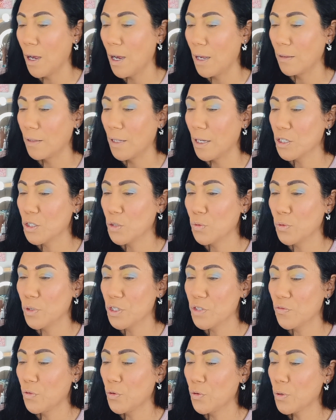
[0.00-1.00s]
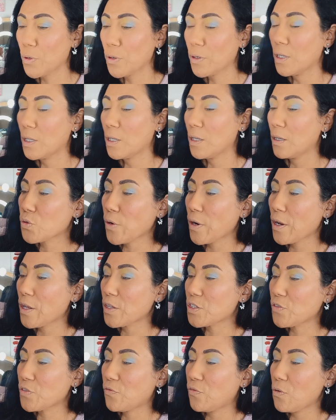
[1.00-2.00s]
I like to reach for.
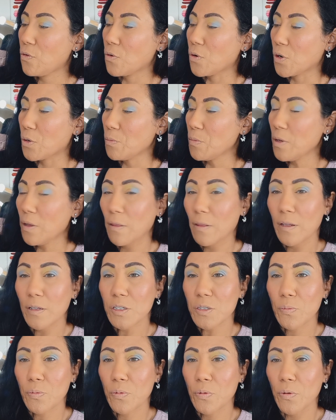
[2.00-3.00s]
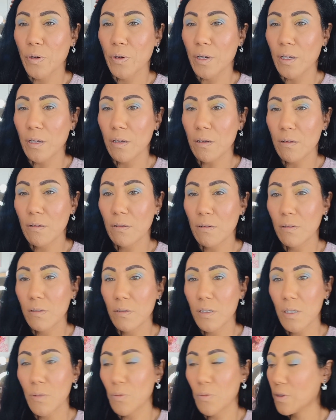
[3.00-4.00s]
Transform. That's pretty.
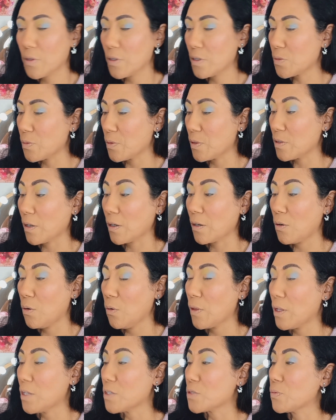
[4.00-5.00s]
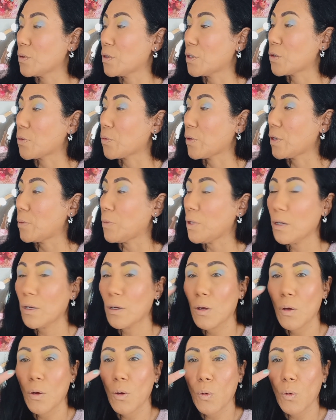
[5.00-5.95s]
Let's see what this one's like. Oh, that's really creamy.